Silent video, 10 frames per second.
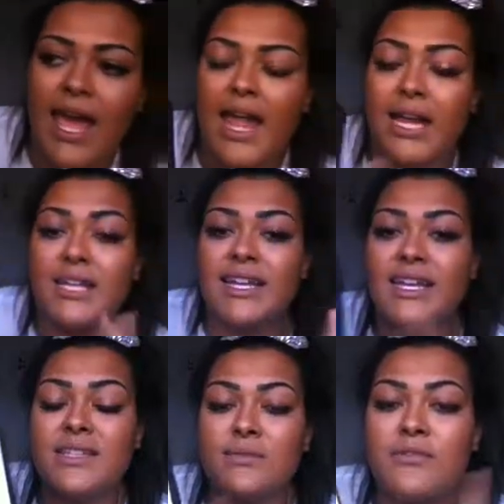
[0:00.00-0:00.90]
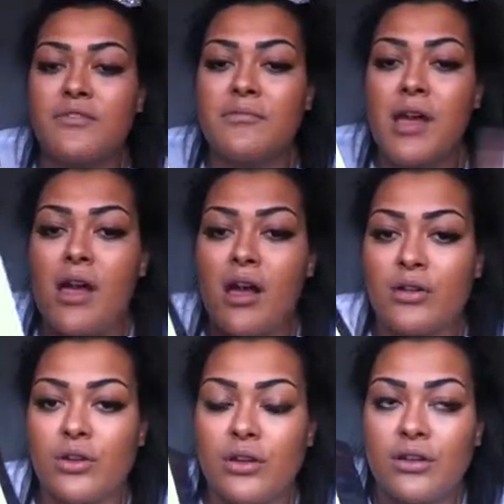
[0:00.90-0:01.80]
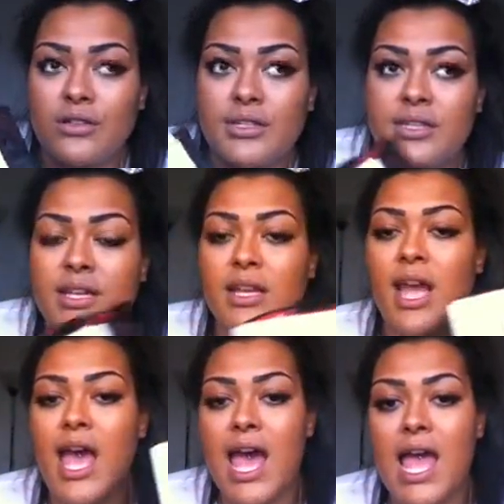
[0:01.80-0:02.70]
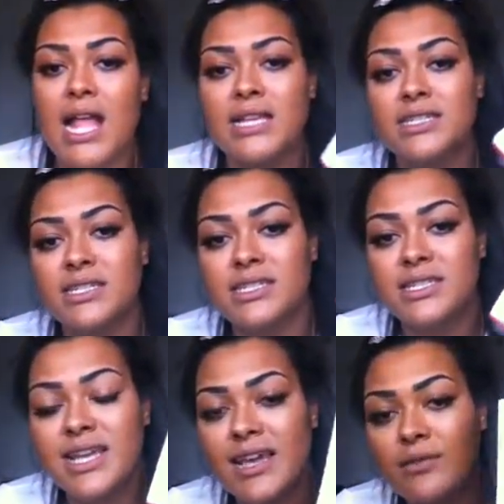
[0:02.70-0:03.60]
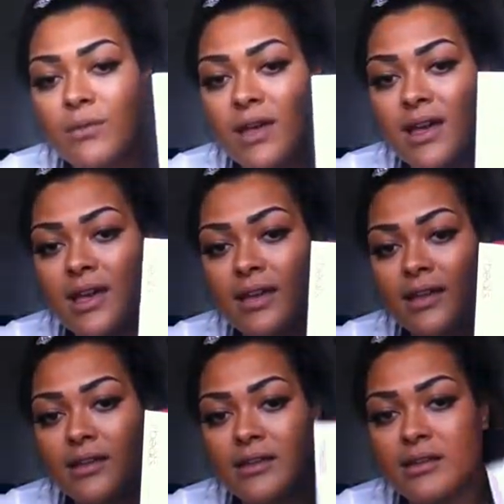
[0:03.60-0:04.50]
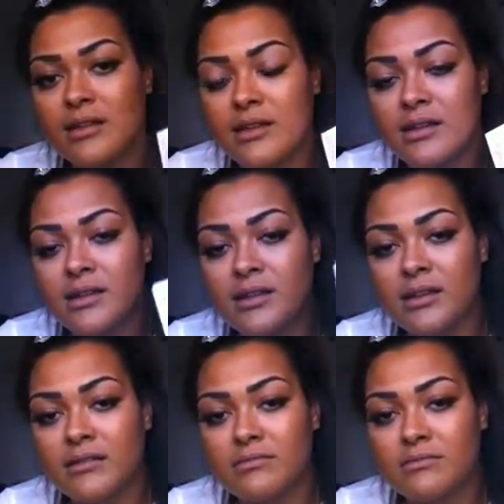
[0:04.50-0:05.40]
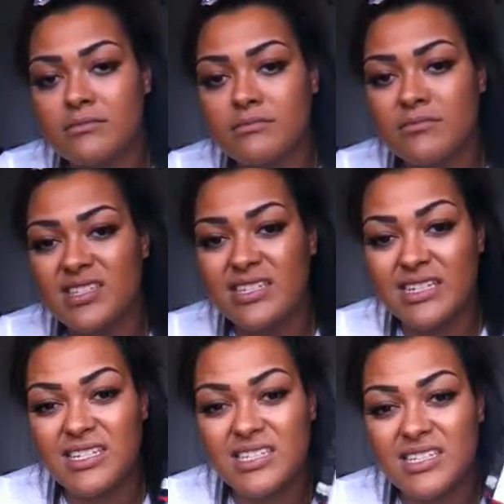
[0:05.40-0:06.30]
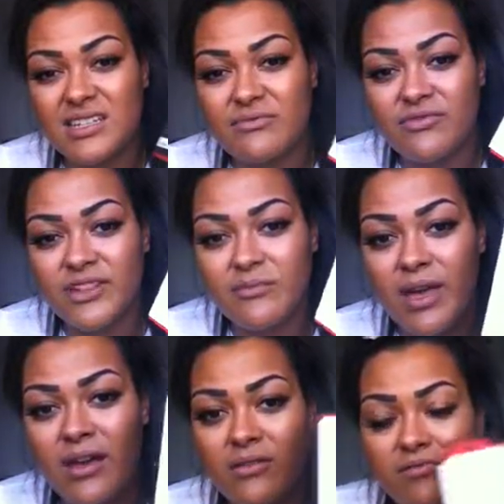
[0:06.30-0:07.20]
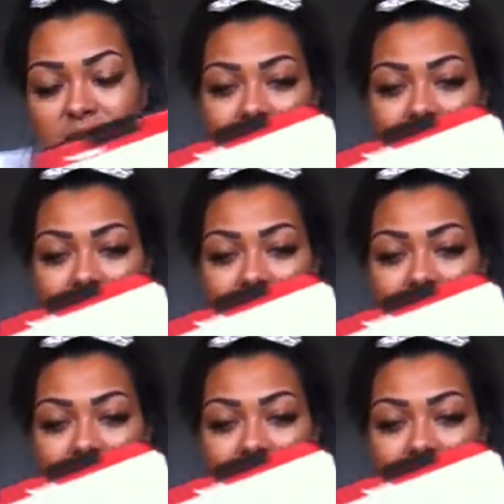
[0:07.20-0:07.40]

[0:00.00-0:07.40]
And these were from Argos, and they were 60 something pound,